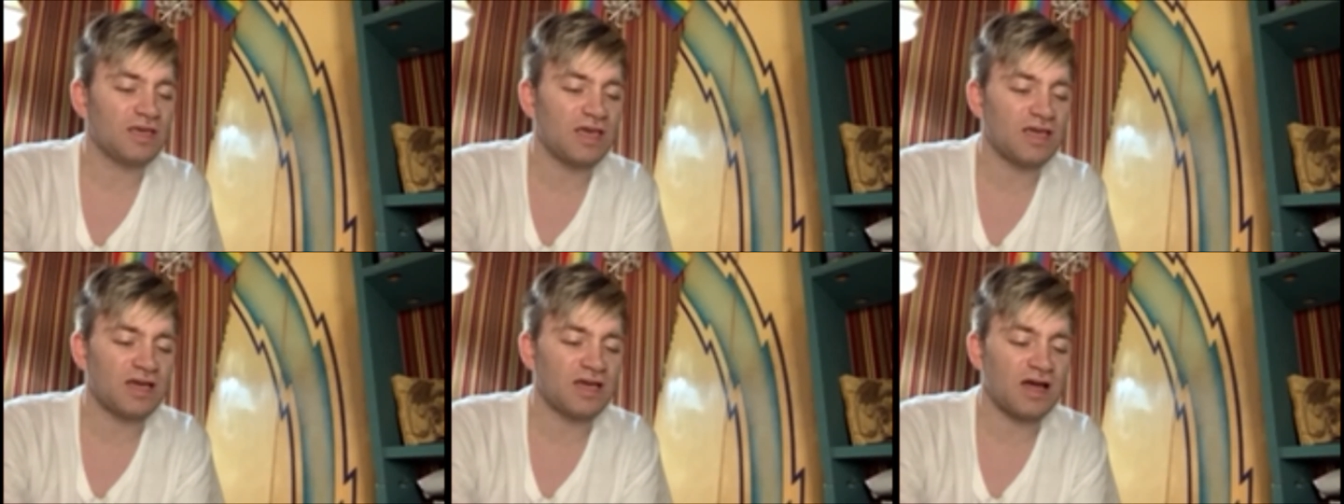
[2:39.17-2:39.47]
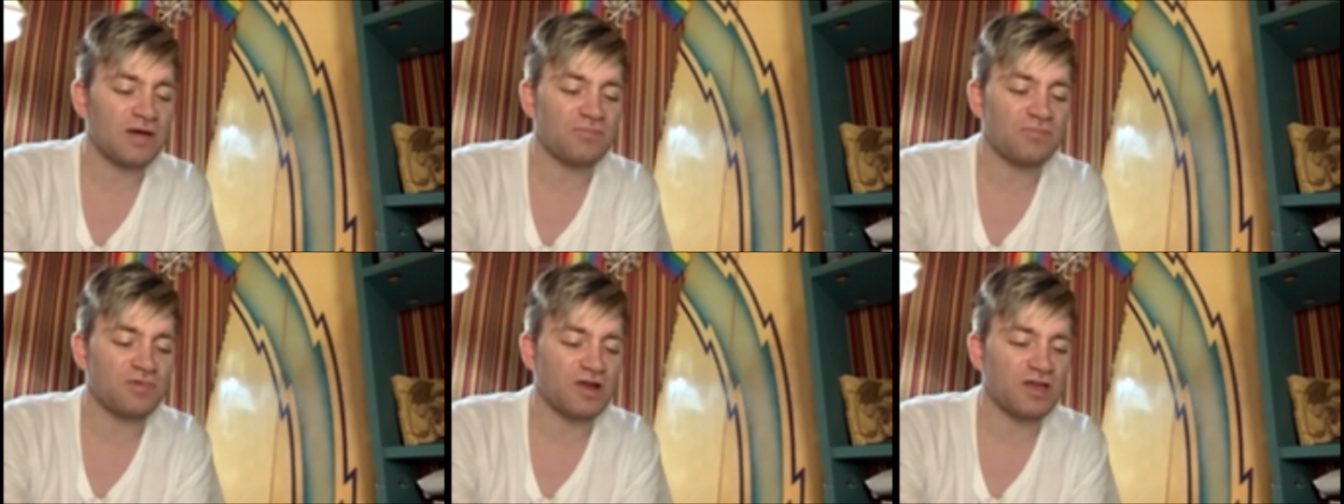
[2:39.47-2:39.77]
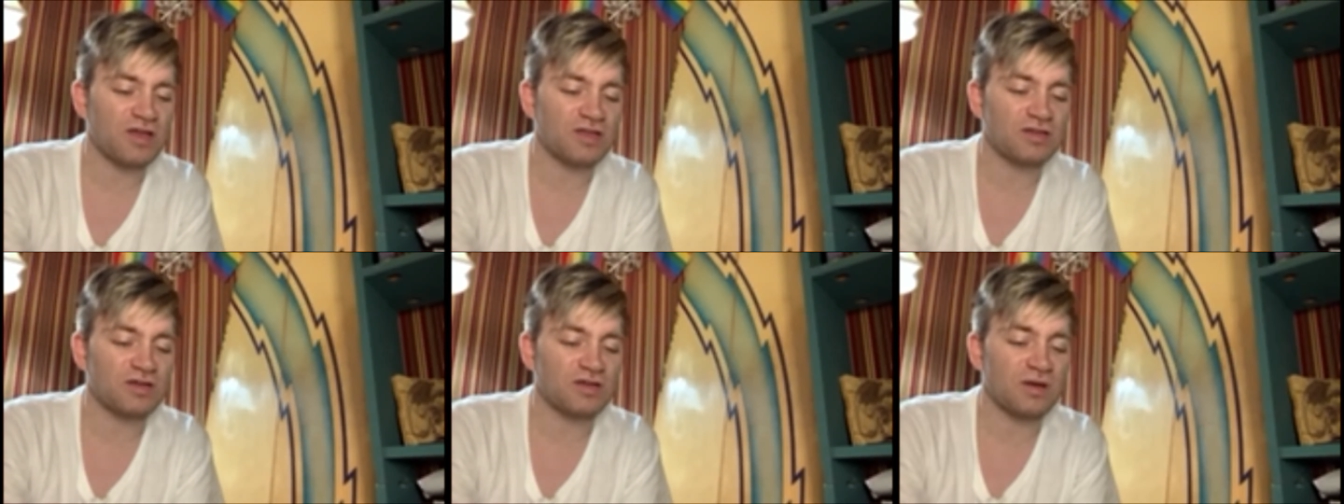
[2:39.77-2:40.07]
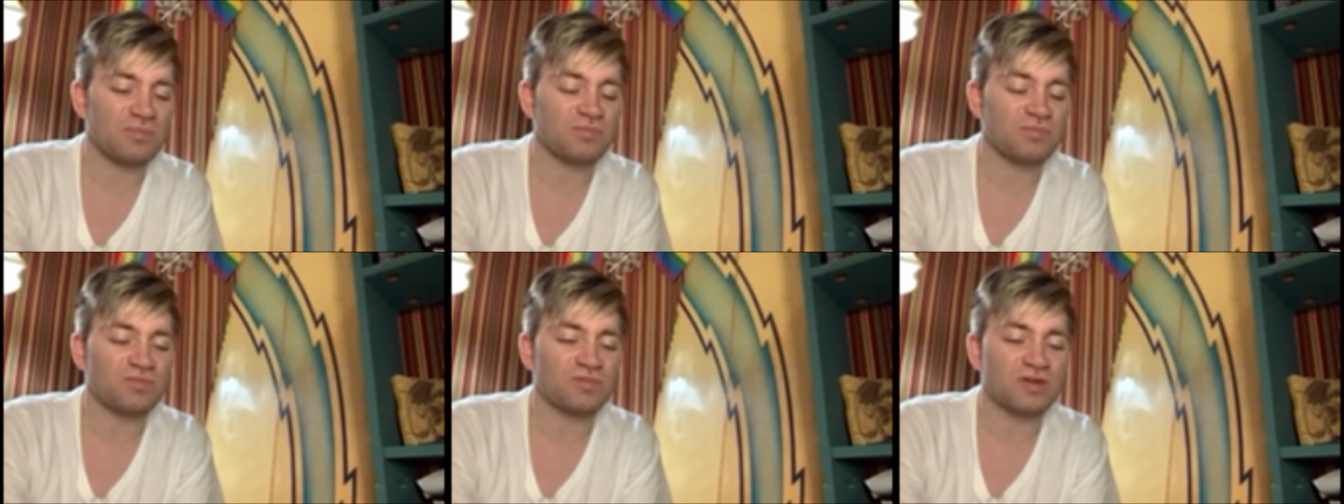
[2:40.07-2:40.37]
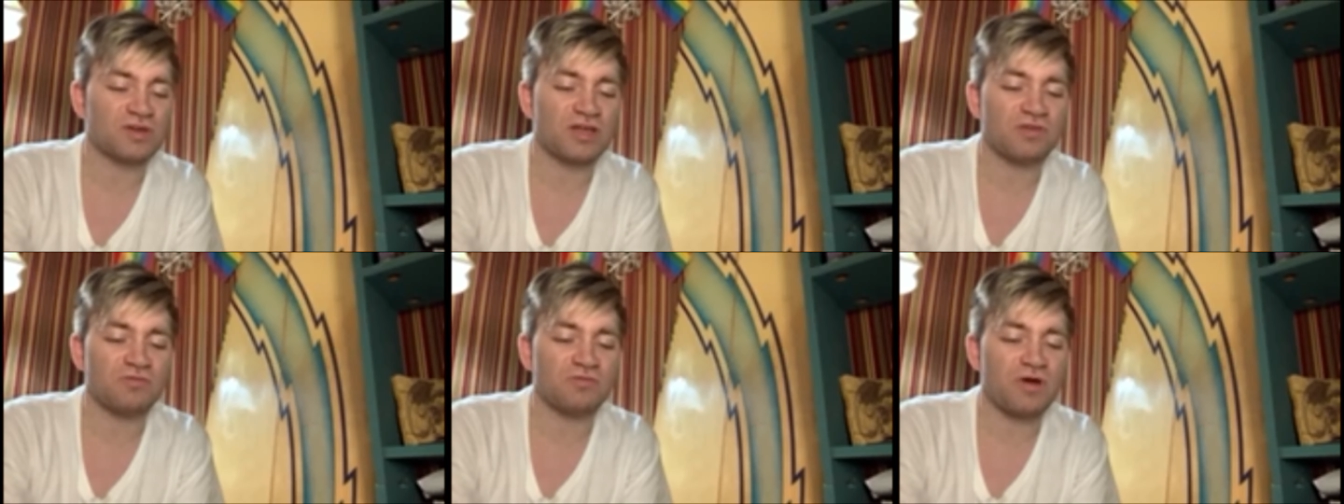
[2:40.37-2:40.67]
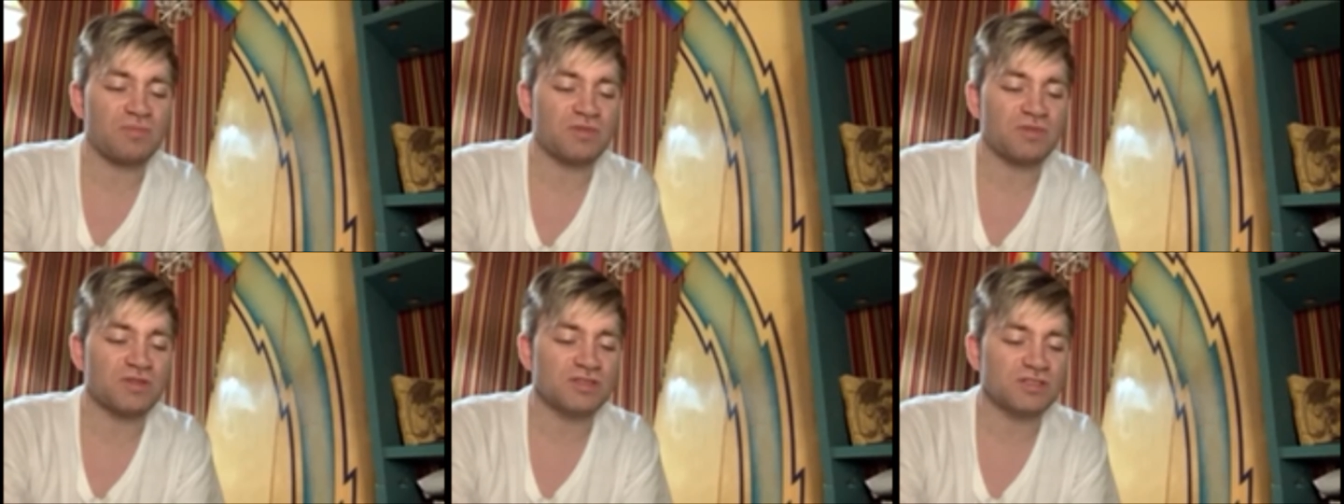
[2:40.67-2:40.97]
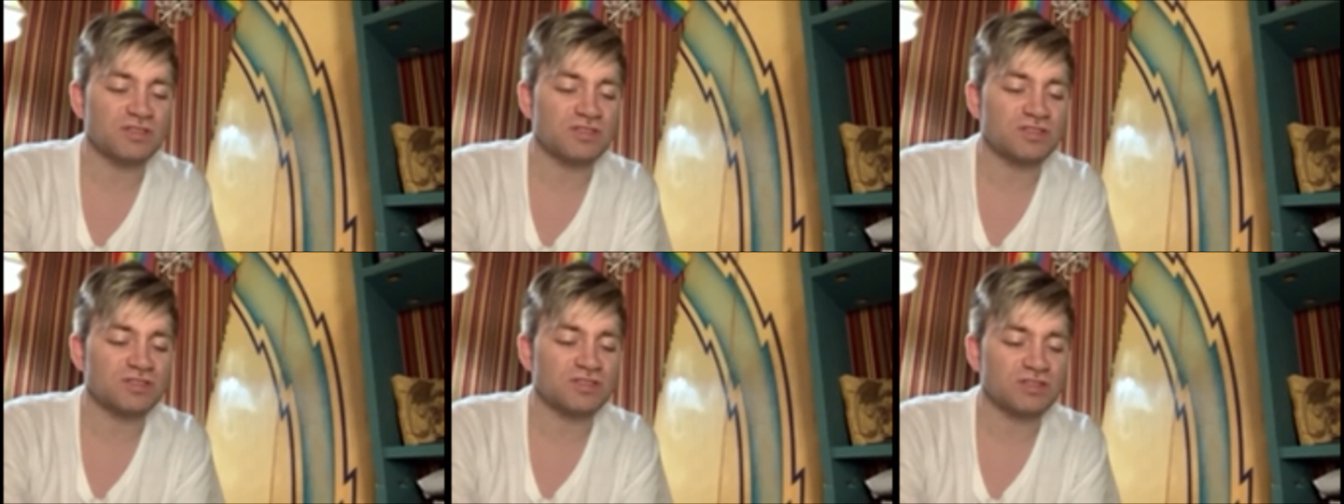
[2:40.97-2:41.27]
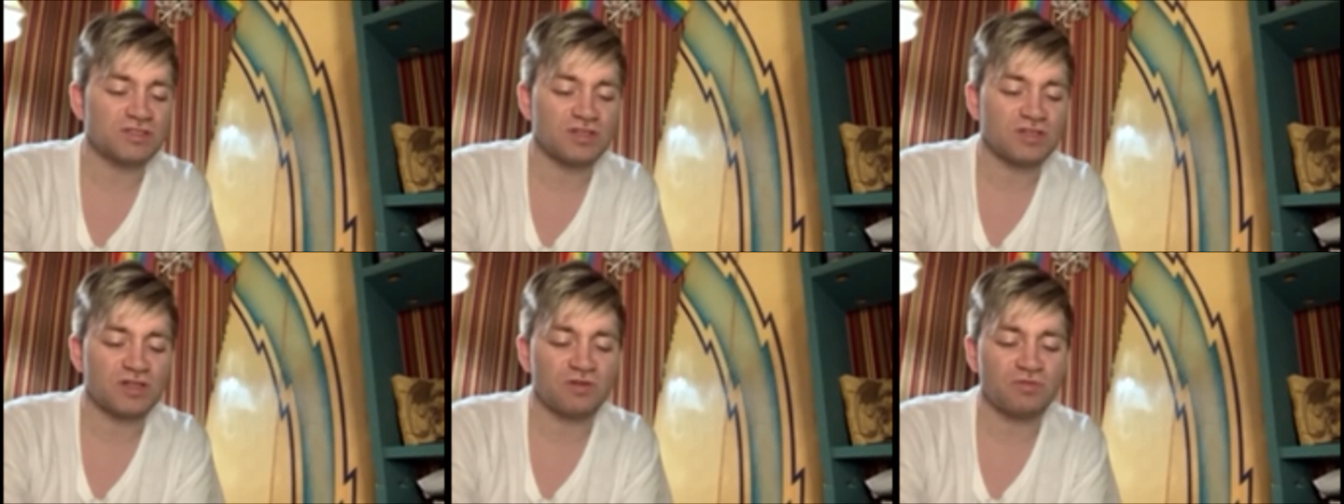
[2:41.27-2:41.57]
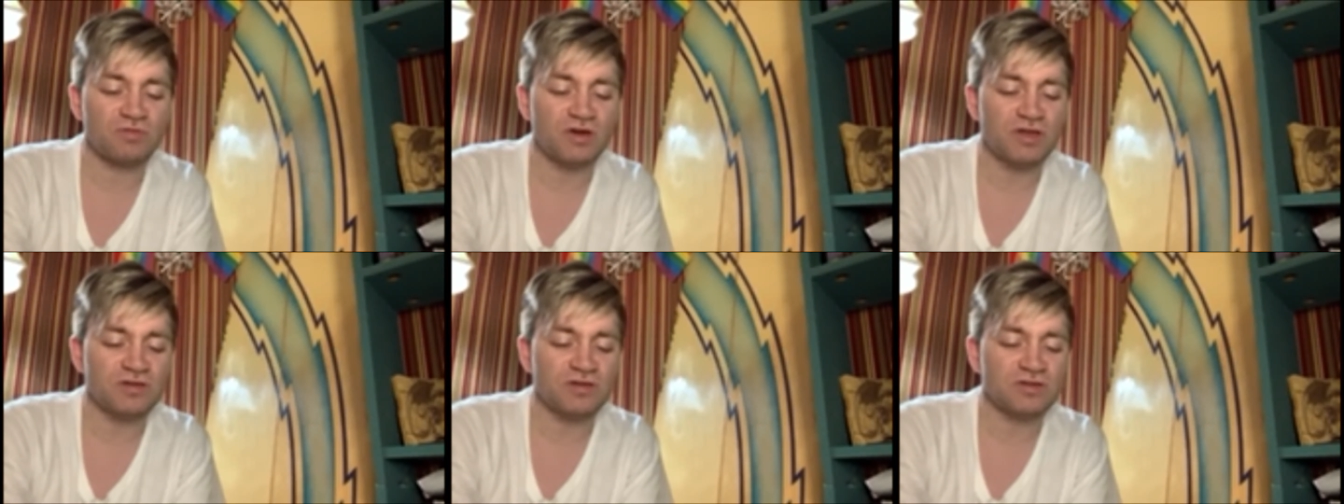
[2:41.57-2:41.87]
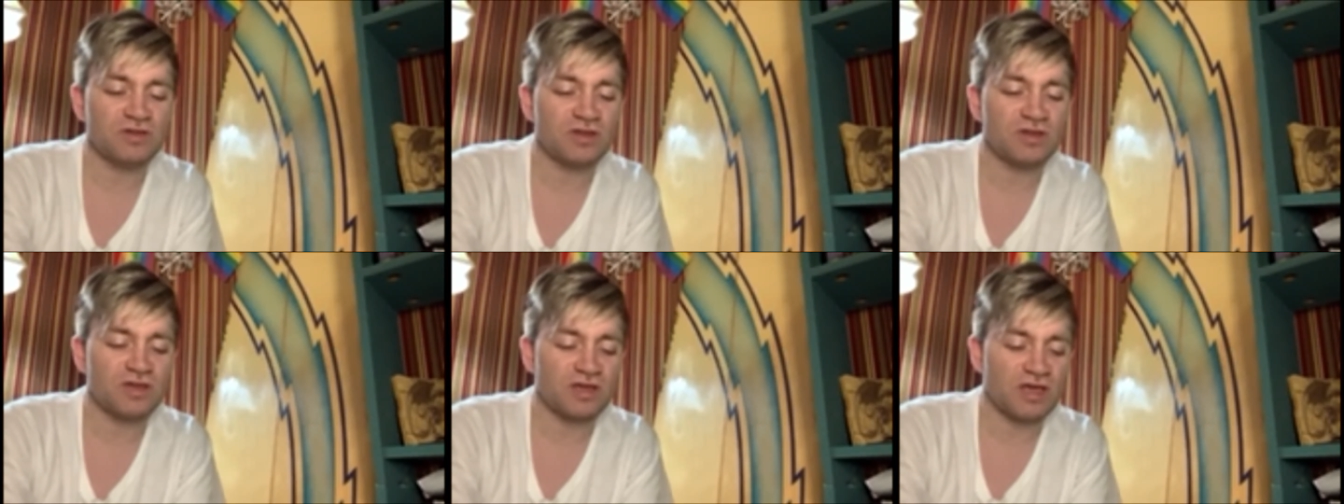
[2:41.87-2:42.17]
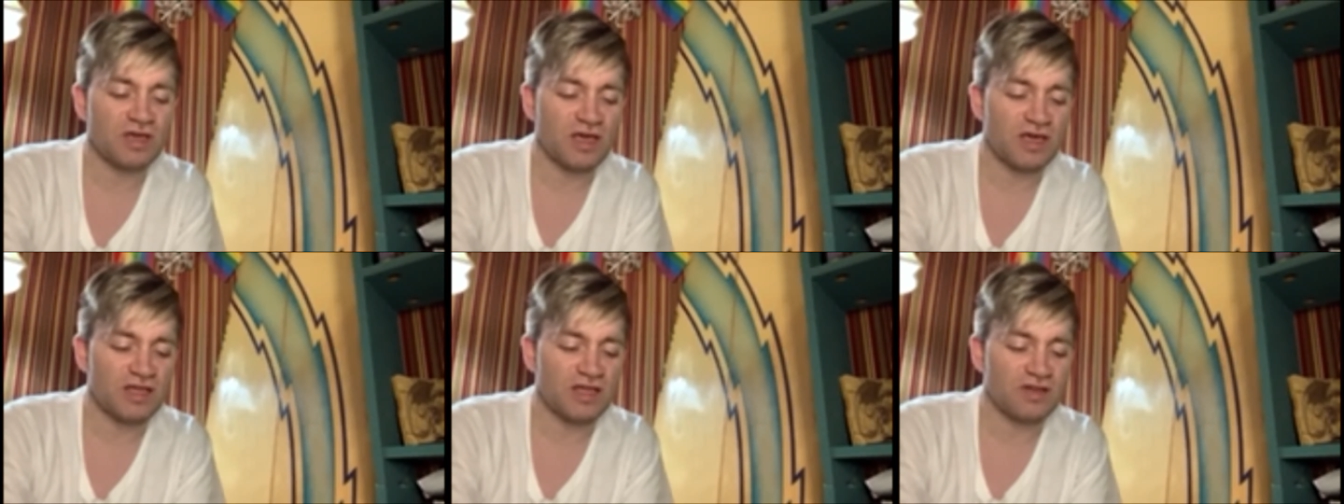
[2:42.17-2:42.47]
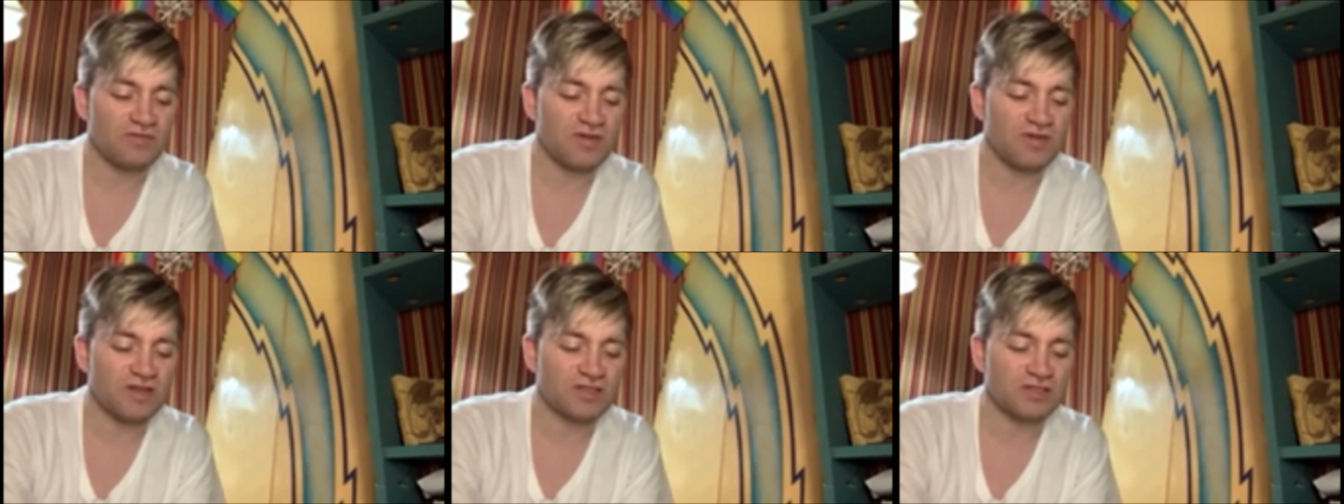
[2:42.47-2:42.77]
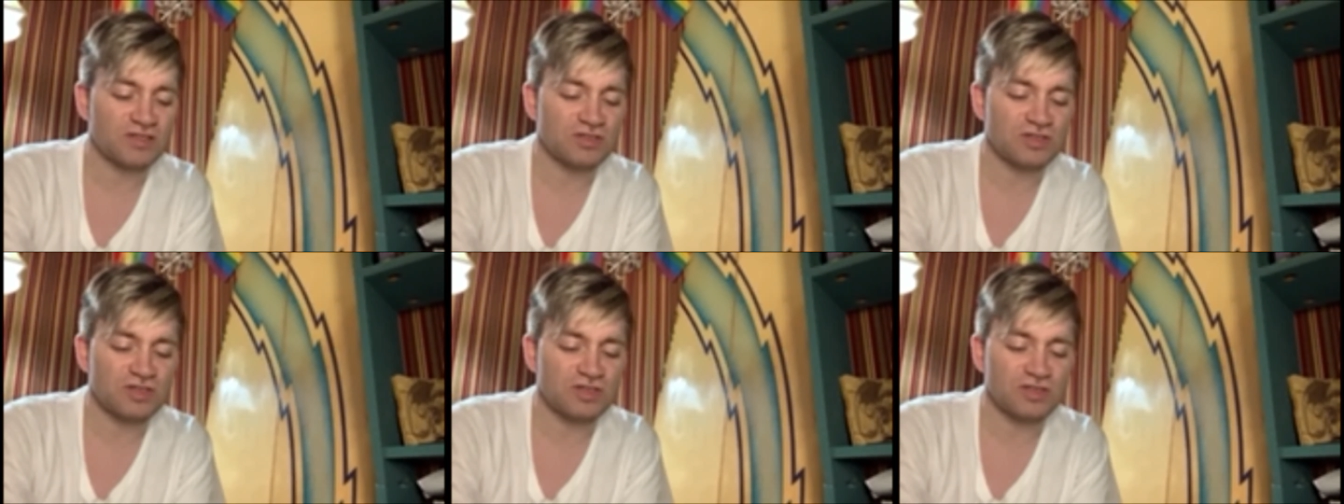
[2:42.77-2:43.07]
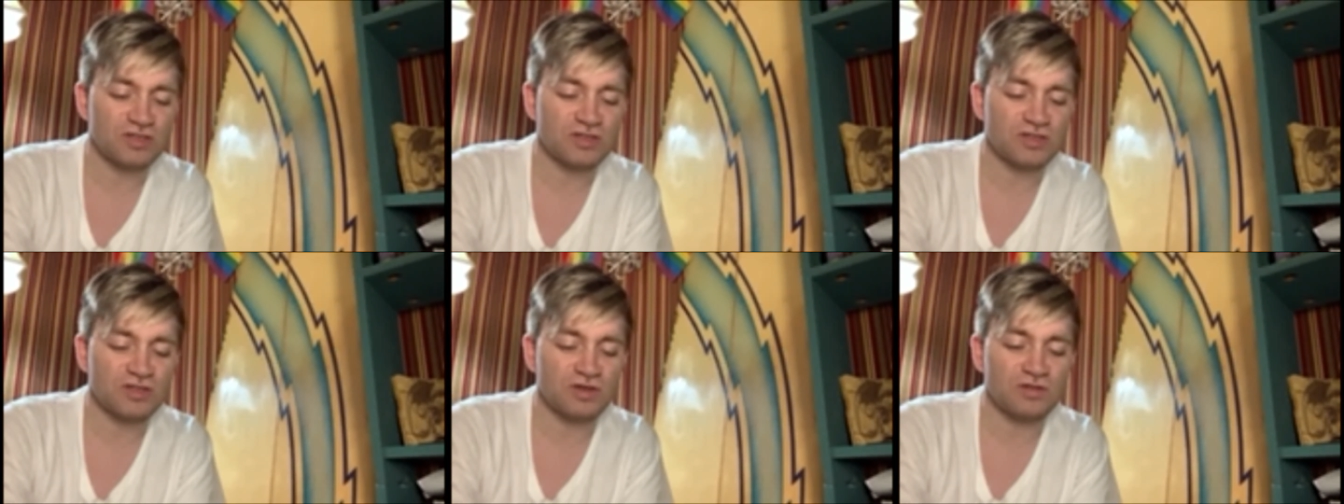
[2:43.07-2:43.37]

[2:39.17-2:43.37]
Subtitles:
upgrade weapons in a way, and the fact that you can